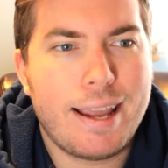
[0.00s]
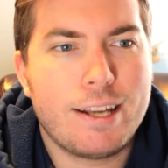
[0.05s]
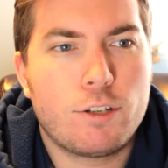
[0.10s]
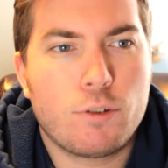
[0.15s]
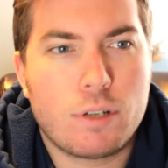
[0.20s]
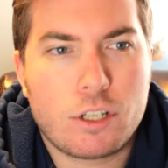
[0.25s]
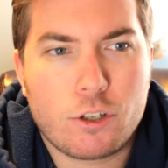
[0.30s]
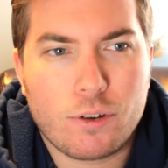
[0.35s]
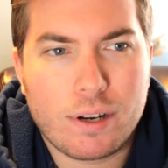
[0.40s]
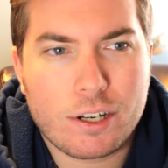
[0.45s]

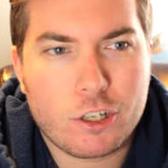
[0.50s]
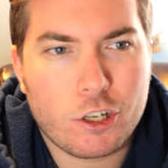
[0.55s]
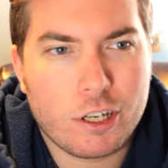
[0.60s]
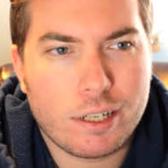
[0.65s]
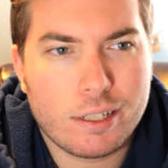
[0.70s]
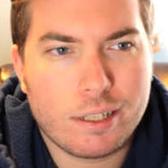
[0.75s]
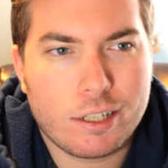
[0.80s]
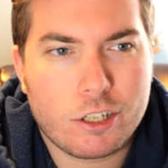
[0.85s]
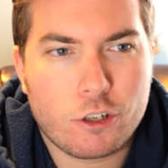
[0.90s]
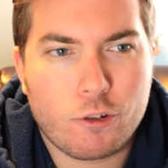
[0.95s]
Age
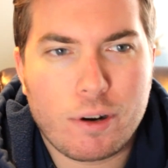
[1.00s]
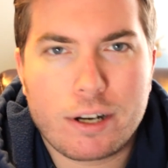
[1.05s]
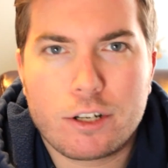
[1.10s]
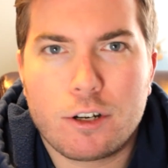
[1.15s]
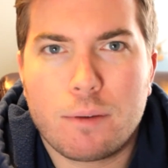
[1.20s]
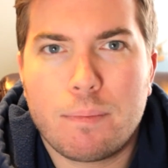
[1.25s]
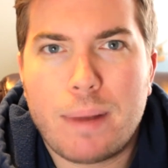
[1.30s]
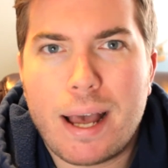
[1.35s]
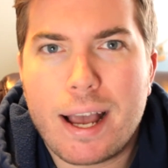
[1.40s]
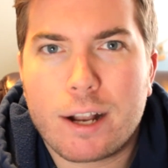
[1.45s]
restrictions,
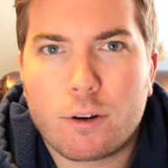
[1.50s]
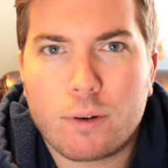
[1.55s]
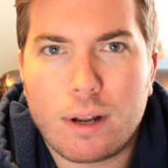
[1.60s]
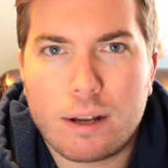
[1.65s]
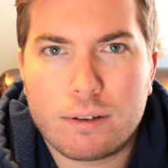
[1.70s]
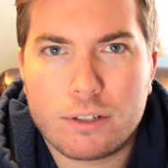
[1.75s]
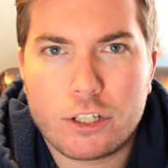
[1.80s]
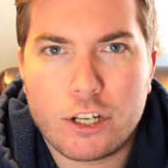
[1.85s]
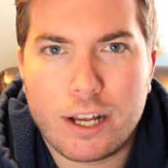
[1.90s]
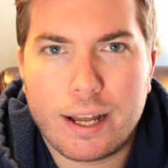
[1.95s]
stricter
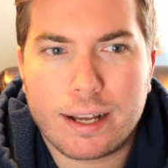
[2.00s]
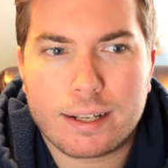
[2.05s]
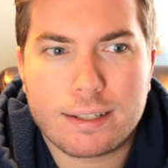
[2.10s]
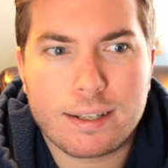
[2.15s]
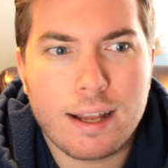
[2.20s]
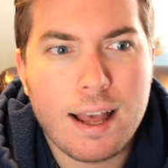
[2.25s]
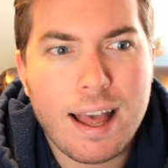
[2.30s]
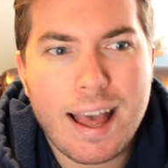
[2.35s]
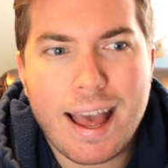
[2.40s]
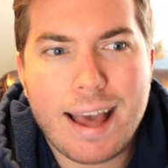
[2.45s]
background
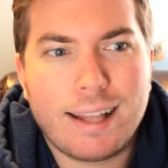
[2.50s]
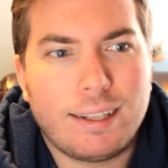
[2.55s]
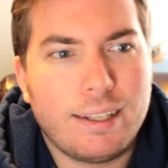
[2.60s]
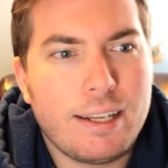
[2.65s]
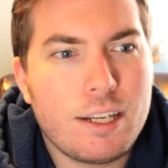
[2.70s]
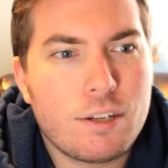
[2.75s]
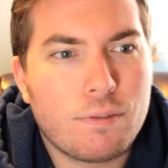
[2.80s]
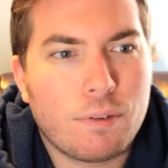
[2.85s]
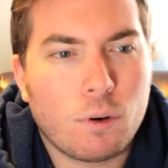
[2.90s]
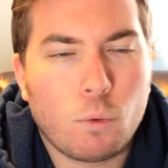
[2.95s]
checks, at
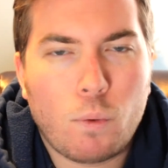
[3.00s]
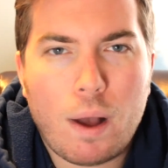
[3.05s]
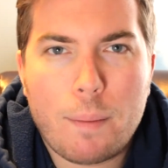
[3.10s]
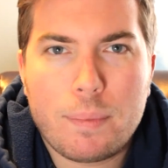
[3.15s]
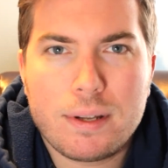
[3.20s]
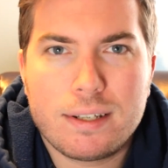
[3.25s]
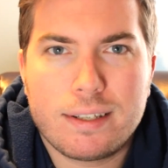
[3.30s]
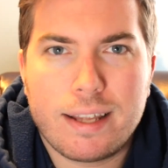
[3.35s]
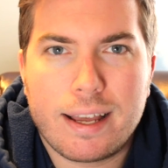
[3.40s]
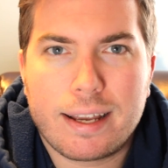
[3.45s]
least for
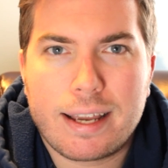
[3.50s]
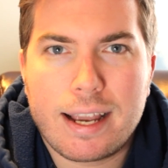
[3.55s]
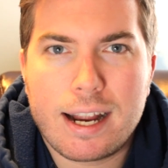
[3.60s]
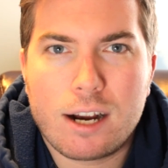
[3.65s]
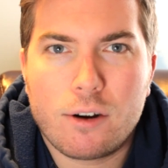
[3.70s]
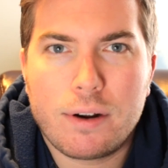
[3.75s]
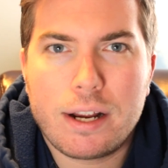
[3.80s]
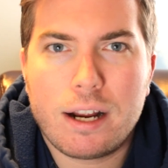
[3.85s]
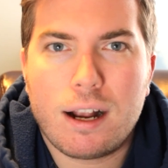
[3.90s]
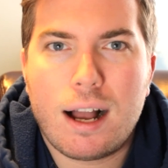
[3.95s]
weapons that
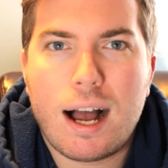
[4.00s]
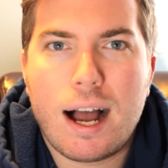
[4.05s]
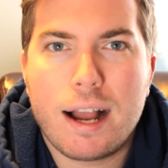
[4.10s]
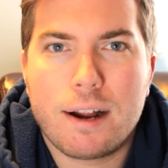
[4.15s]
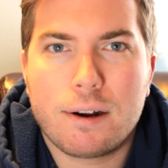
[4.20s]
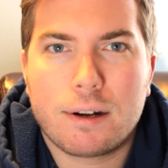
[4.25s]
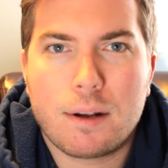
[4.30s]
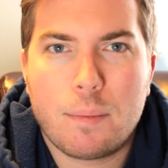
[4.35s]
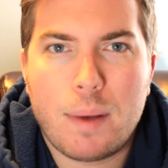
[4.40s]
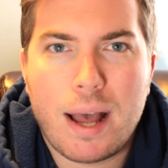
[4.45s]
carry a
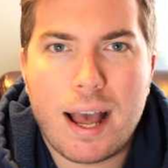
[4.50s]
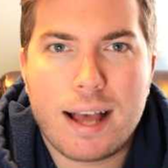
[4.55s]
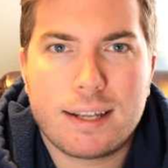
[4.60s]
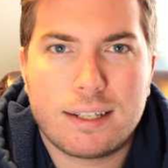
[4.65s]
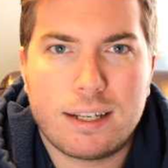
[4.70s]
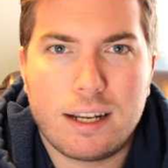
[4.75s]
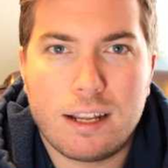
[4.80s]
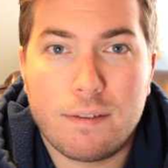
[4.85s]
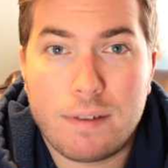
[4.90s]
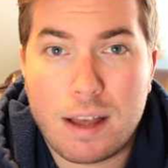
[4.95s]
higher capacity
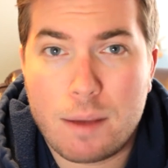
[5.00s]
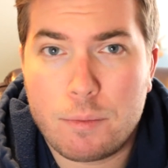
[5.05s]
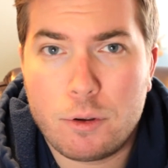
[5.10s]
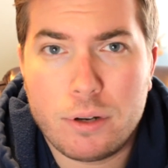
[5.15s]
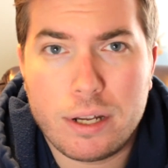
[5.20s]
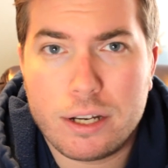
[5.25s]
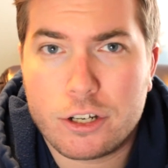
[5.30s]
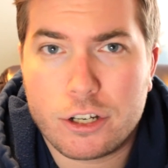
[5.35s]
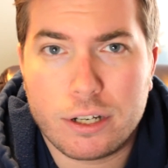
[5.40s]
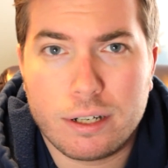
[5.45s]
of
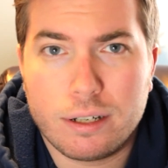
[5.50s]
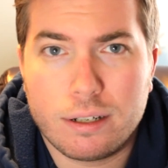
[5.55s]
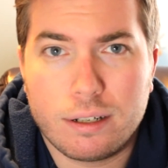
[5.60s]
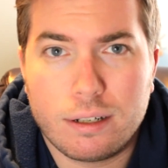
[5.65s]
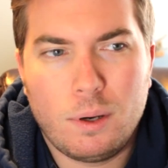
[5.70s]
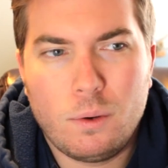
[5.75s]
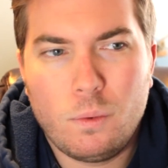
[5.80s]
ammunition.